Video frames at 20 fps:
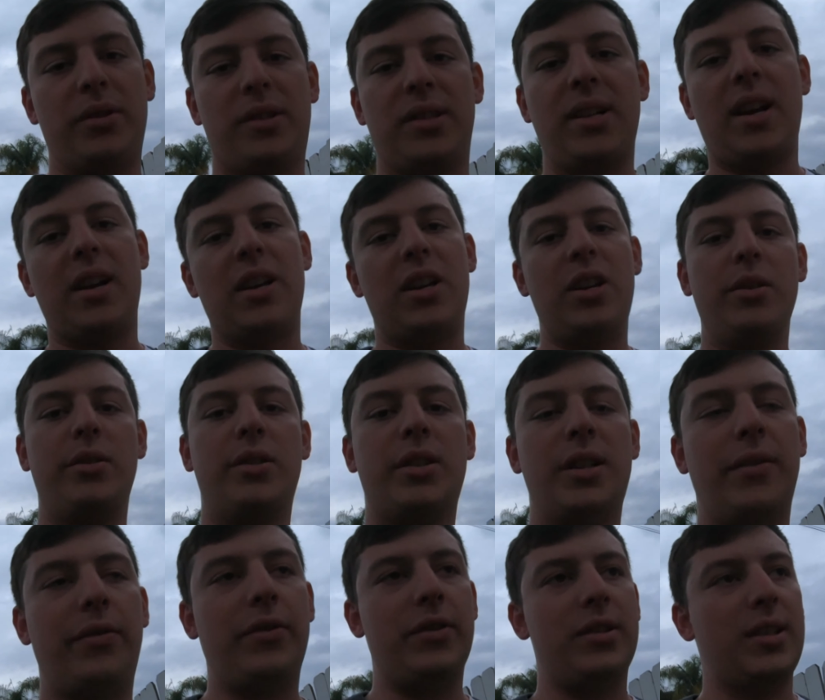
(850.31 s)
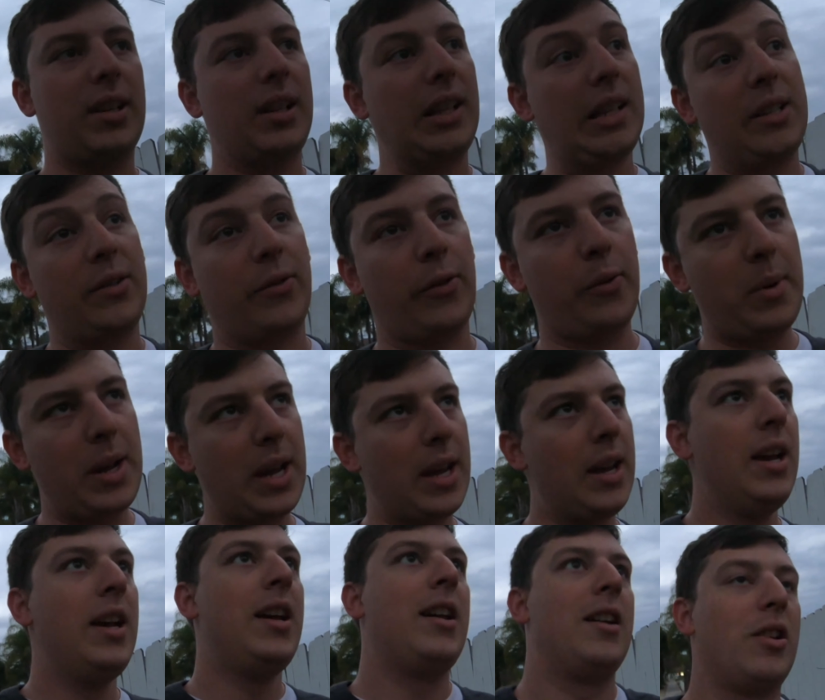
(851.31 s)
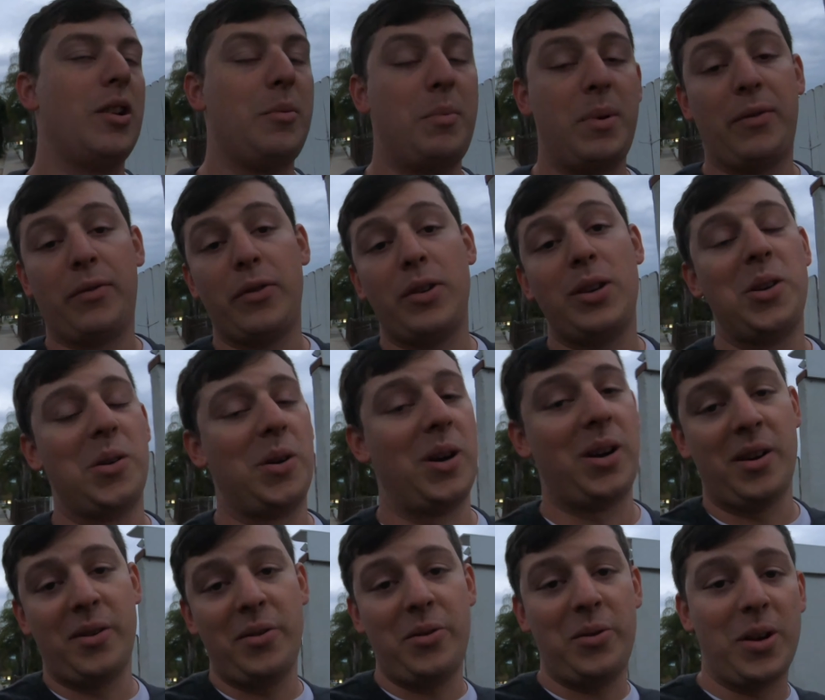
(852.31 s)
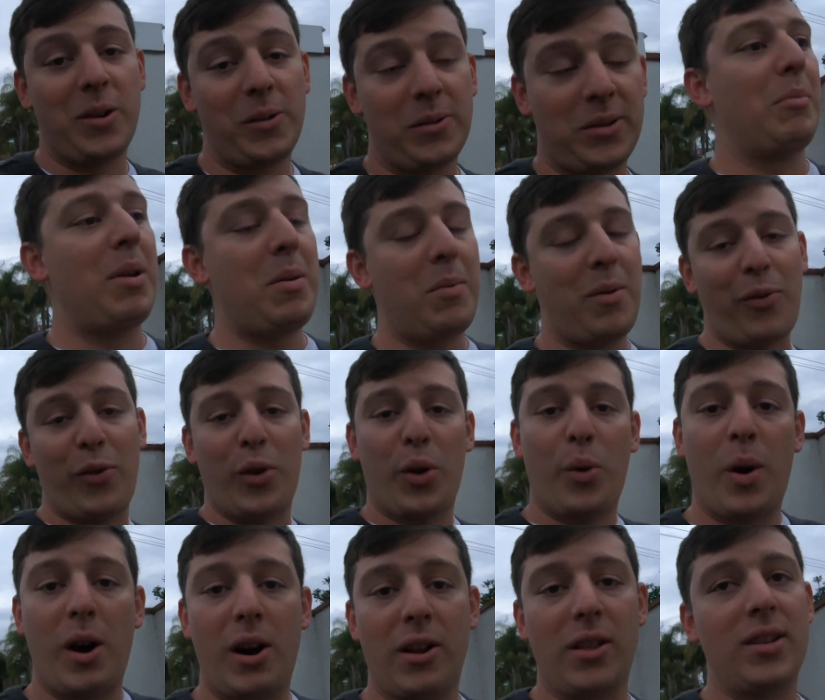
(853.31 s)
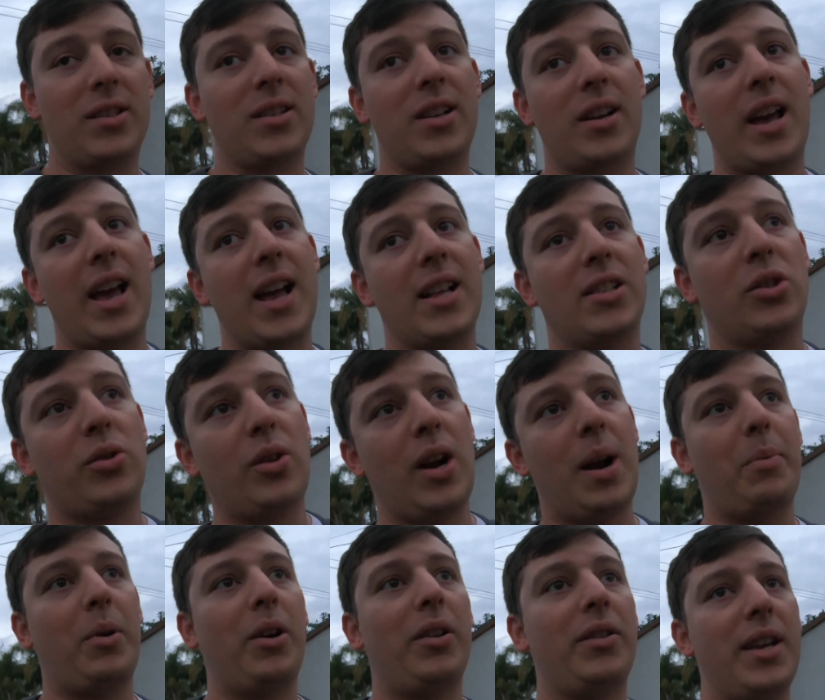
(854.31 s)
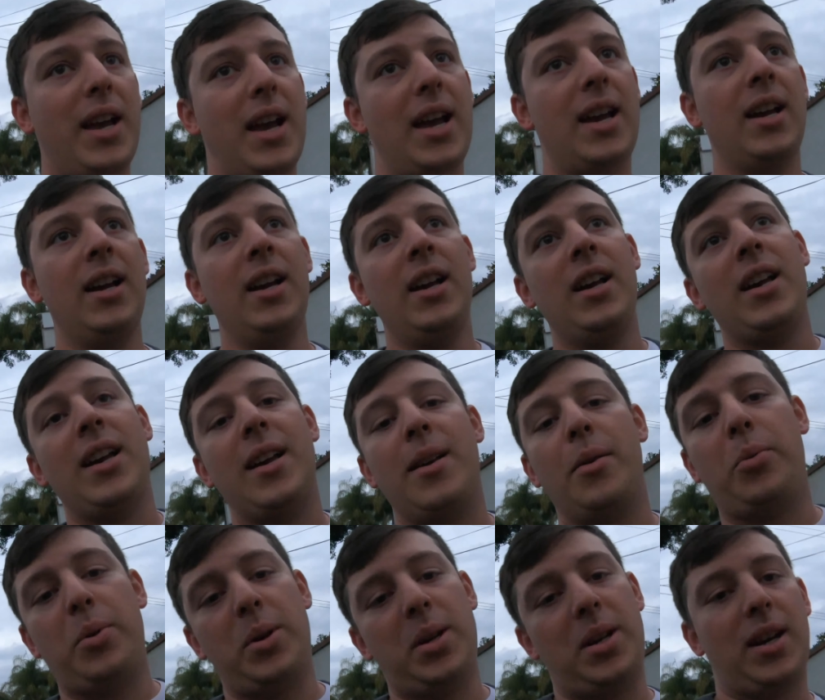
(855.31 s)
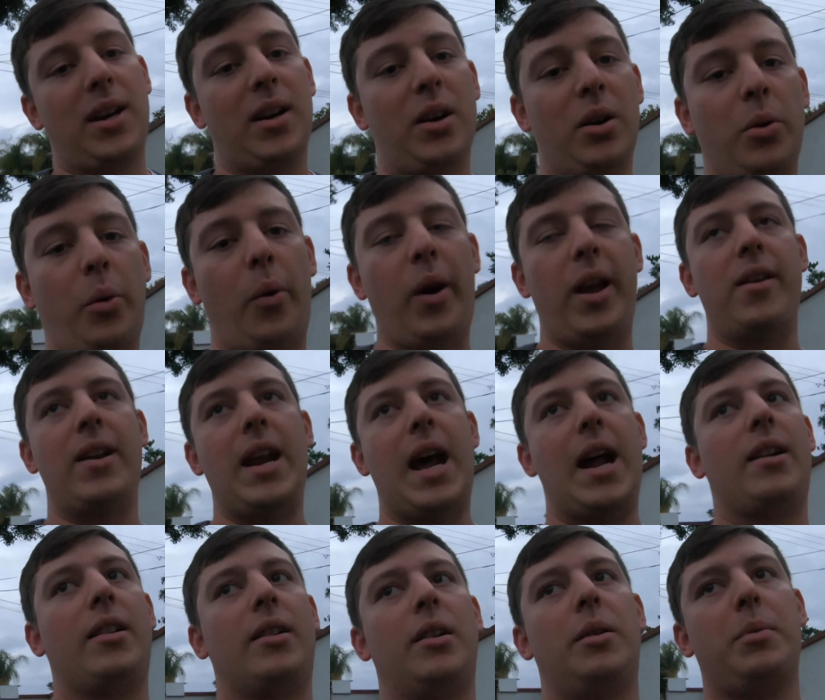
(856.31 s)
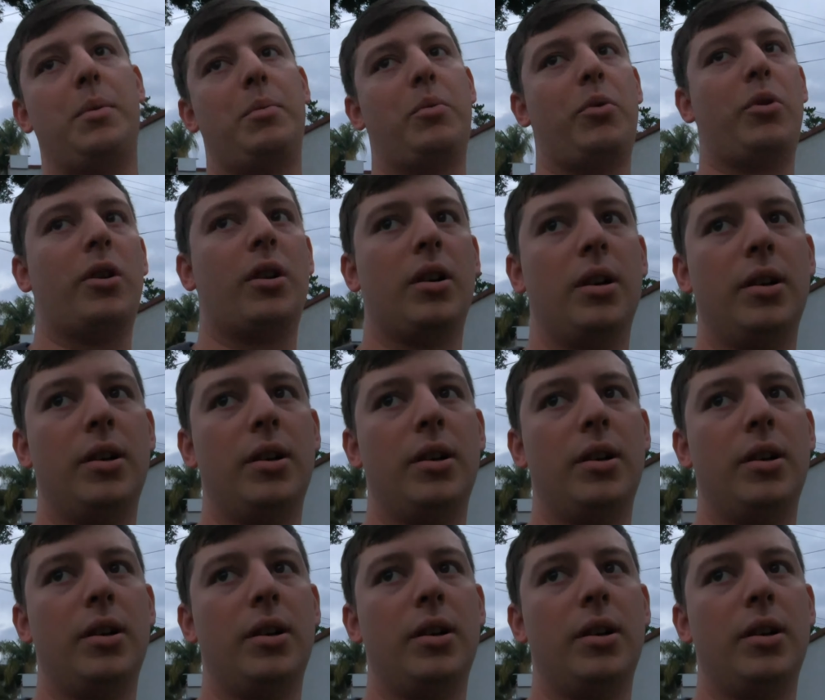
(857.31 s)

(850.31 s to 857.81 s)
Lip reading: It's not a huge difference, at least for me. It could be for you, who knows. Maybe if you're wearing this on a head strap all day, it would weigh you down a little bit more.